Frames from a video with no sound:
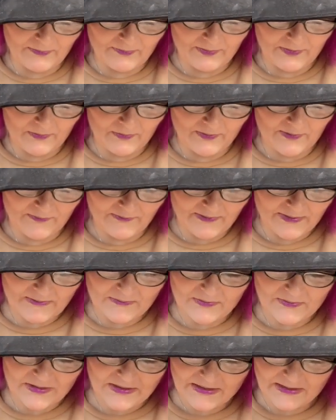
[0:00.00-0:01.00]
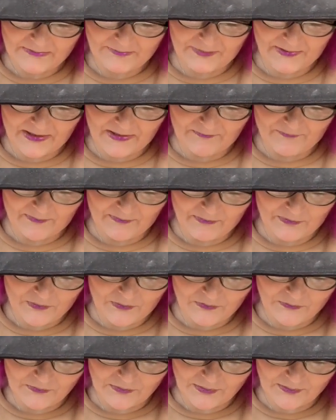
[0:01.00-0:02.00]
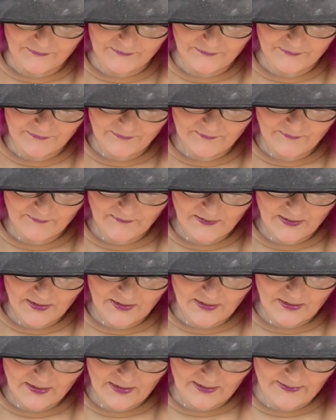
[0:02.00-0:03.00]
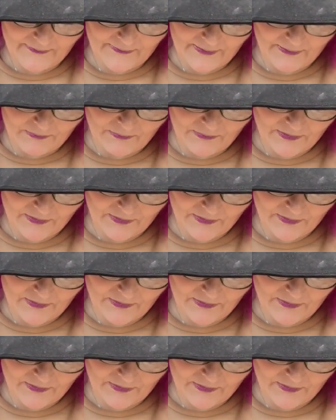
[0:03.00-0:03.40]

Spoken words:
which is the Beaver Moon. And then